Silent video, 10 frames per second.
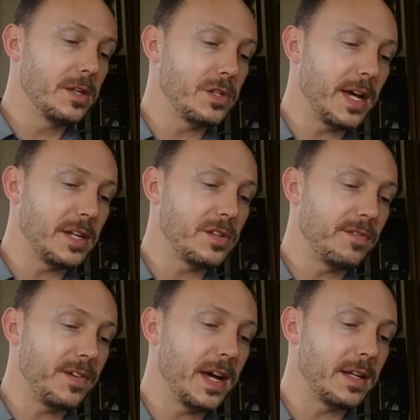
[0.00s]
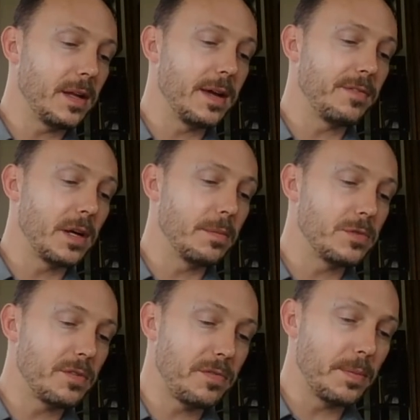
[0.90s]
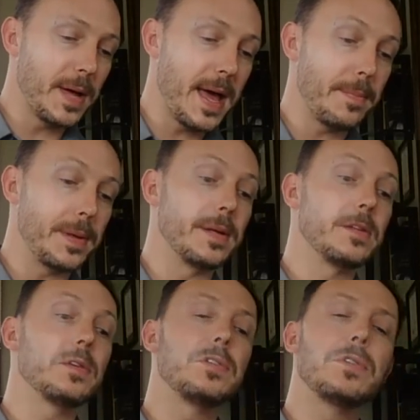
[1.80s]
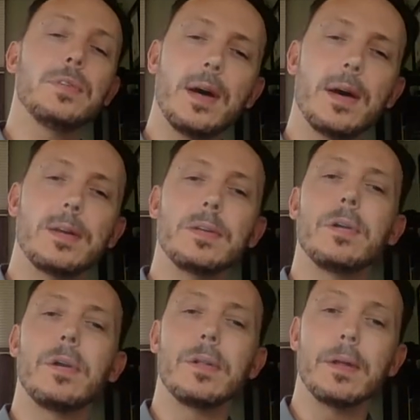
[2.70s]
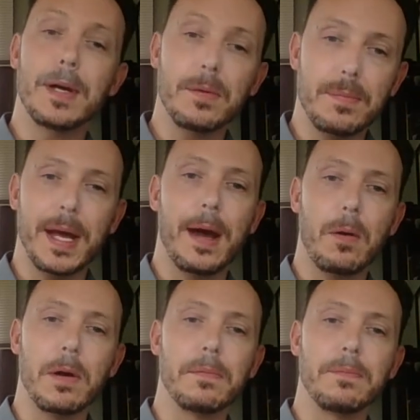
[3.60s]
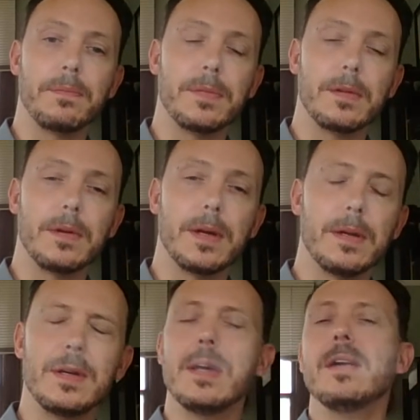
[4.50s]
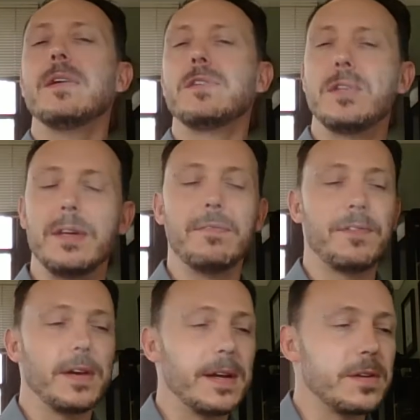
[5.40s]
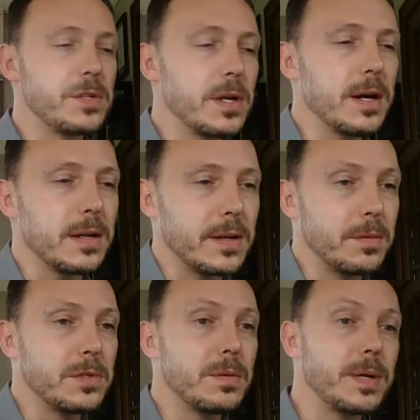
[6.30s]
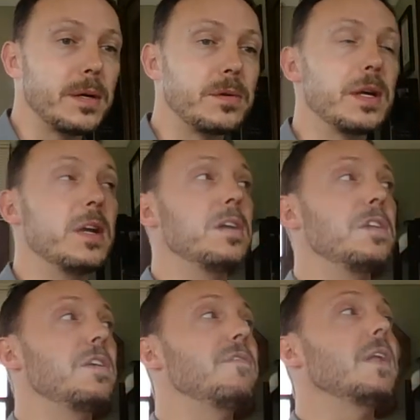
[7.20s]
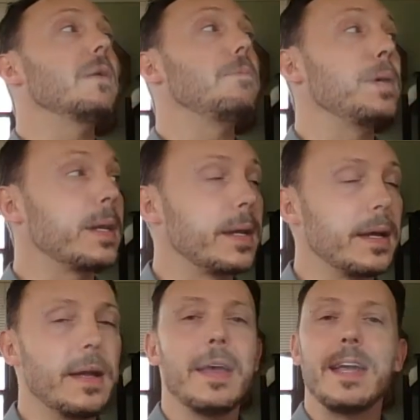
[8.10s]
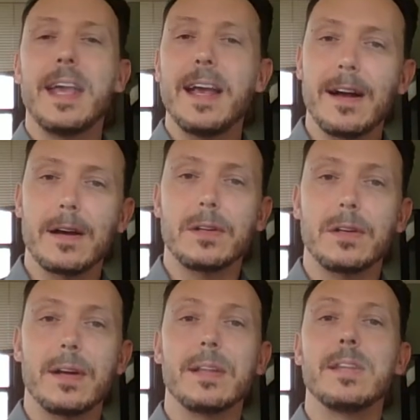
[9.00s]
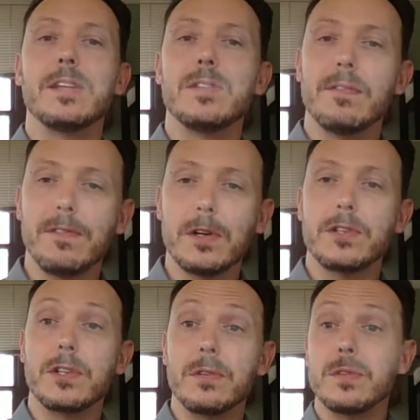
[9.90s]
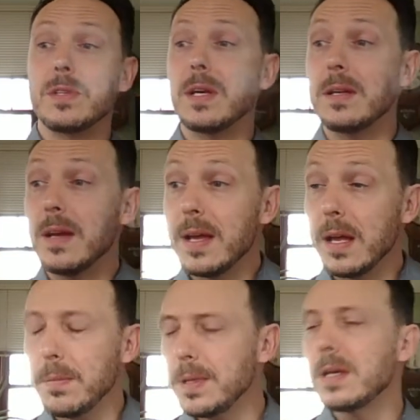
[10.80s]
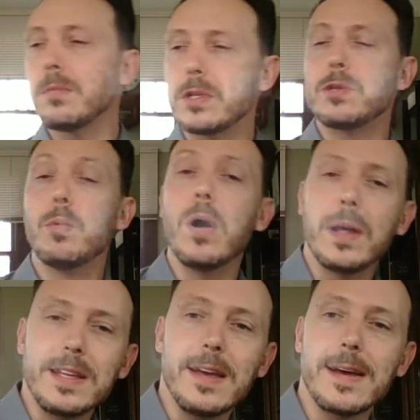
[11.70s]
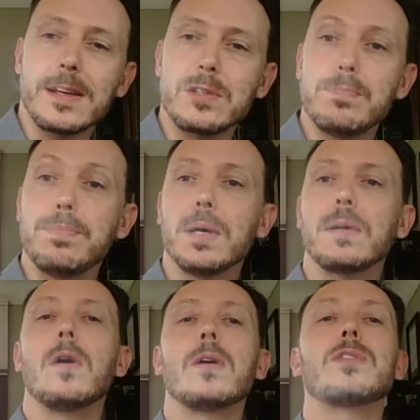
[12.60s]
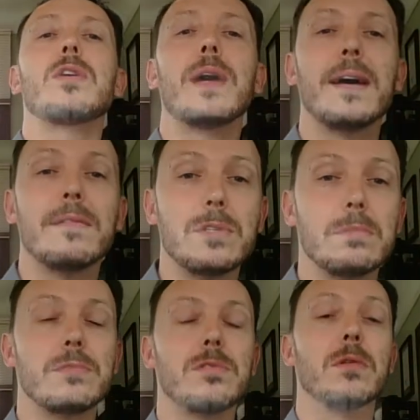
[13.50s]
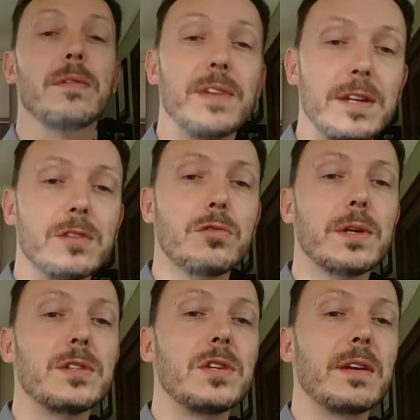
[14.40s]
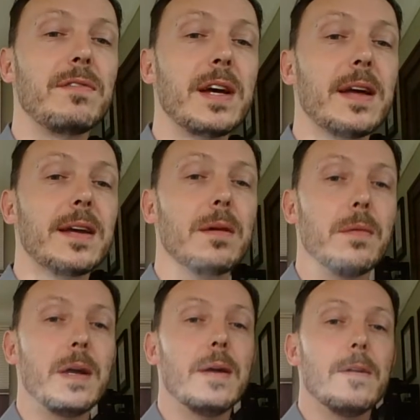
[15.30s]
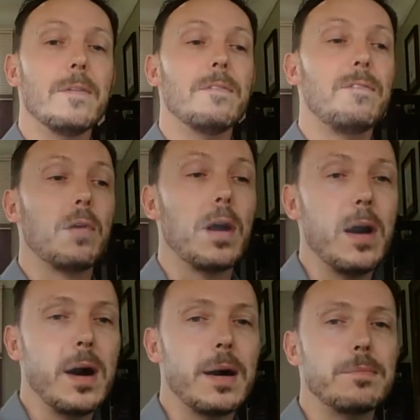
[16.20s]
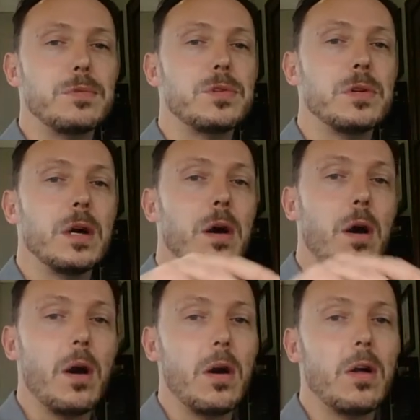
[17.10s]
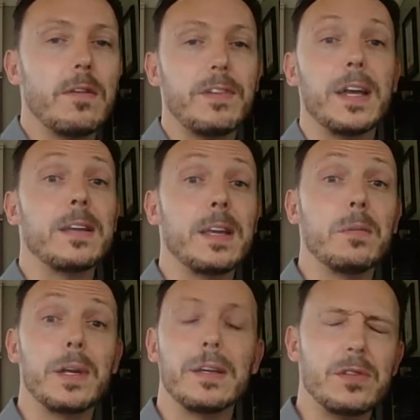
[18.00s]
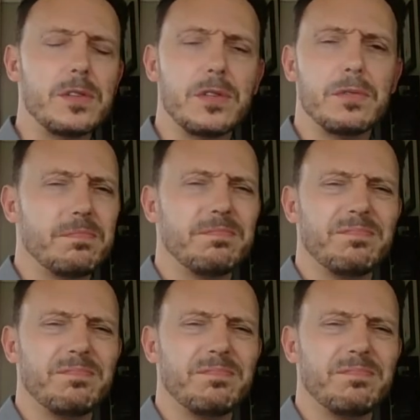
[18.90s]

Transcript: a satisfied life comes from happiness, it's not all about power. Right? See, for Aristotle, it was about developing character and these virtues that help you get what you want, yes, but also have some sort of intrinsic value. For Hobbes, all value is